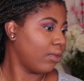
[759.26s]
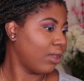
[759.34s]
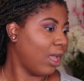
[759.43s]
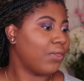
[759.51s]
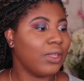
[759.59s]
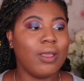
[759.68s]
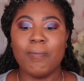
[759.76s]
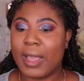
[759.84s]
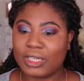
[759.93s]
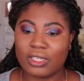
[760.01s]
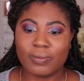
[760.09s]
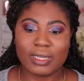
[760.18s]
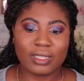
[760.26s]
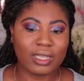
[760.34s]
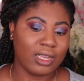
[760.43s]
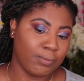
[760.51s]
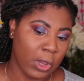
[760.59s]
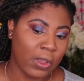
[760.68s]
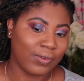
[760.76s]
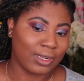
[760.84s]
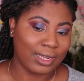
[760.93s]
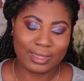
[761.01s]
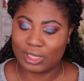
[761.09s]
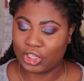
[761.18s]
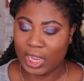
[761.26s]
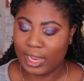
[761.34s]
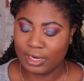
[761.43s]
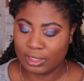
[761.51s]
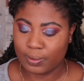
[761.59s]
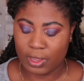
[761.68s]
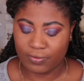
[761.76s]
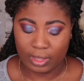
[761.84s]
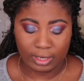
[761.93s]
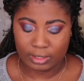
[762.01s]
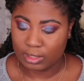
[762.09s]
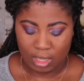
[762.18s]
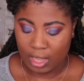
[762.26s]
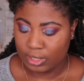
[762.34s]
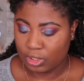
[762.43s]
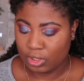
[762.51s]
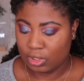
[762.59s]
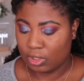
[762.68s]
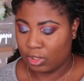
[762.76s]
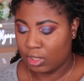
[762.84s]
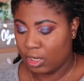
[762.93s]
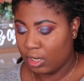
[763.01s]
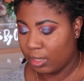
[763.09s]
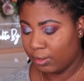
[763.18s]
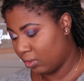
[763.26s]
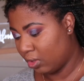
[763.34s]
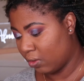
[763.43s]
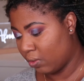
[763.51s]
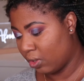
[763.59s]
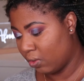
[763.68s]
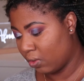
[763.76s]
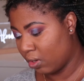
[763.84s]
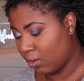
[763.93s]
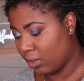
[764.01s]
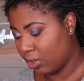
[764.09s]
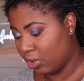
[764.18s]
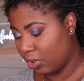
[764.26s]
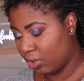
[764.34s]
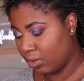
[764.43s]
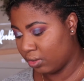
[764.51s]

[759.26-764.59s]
I think it matches my skin perfectly. The shade is perfect. I just don't want to look orange.